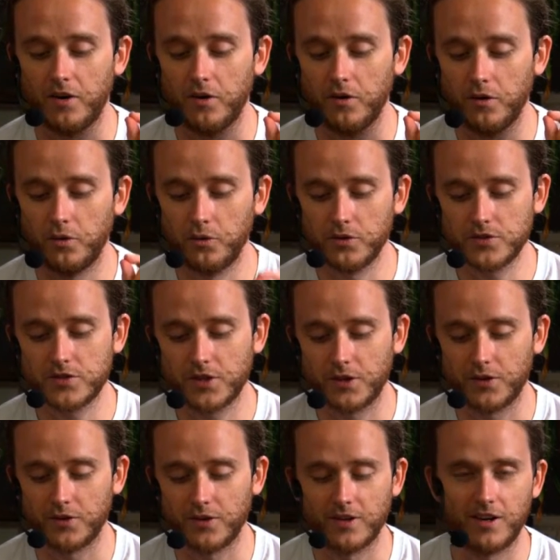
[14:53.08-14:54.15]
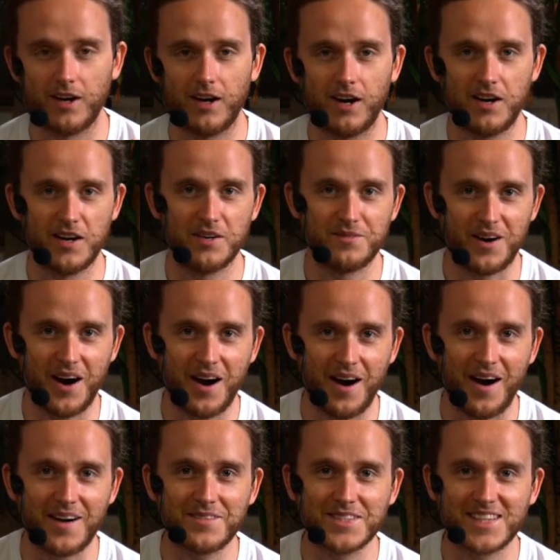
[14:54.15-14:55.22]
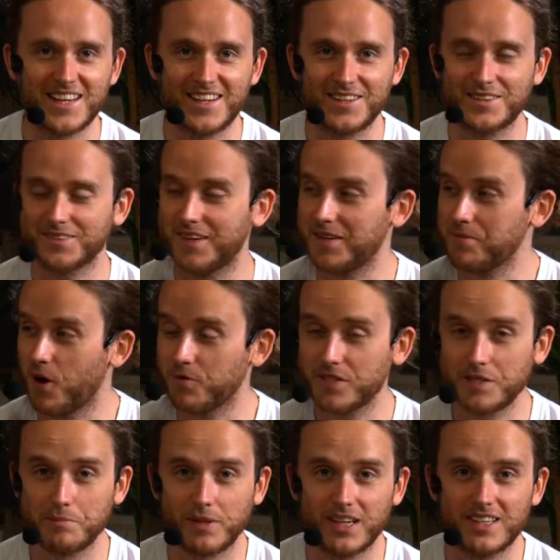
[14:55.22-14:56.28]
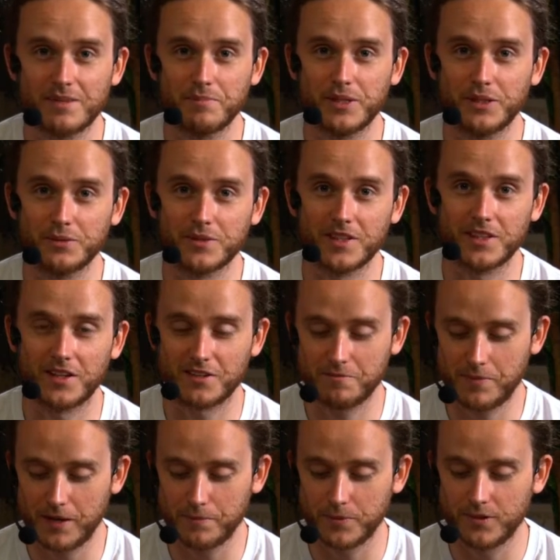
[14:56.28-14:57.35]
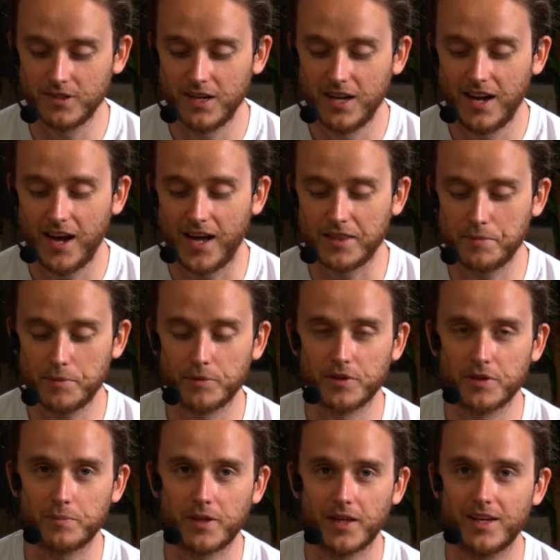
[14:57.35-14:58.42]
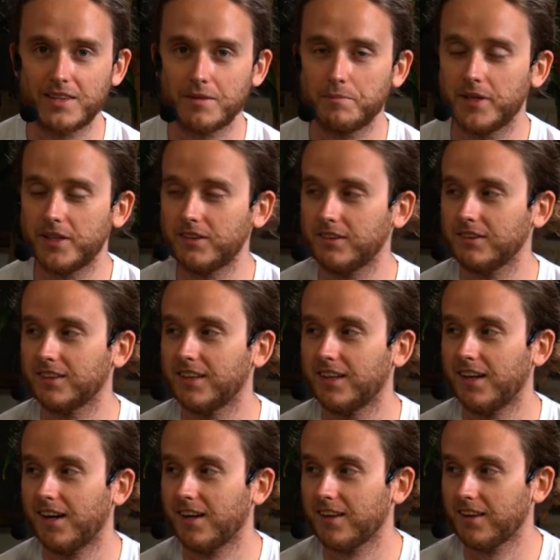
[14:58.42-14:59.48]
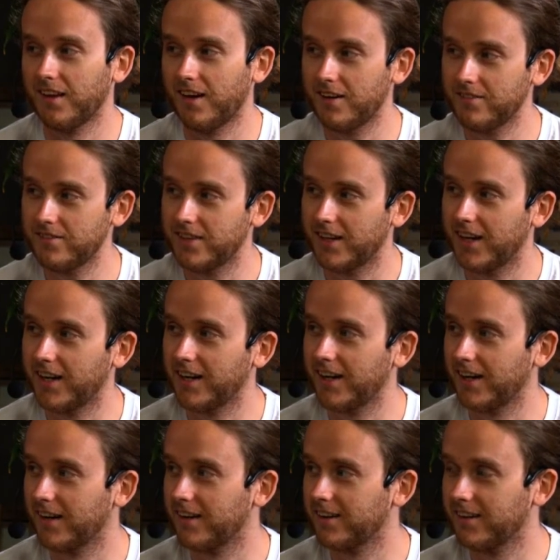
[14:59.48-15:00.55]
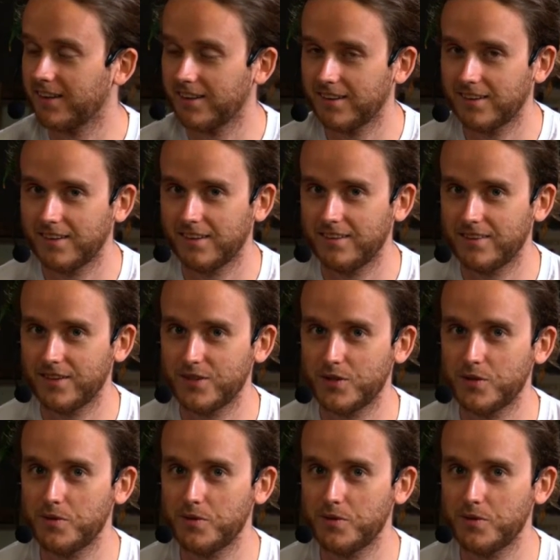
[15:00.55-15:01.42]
Also, I was at E3, but obviously playing the build with a lot of people, and the people that played the build loved a gun, the new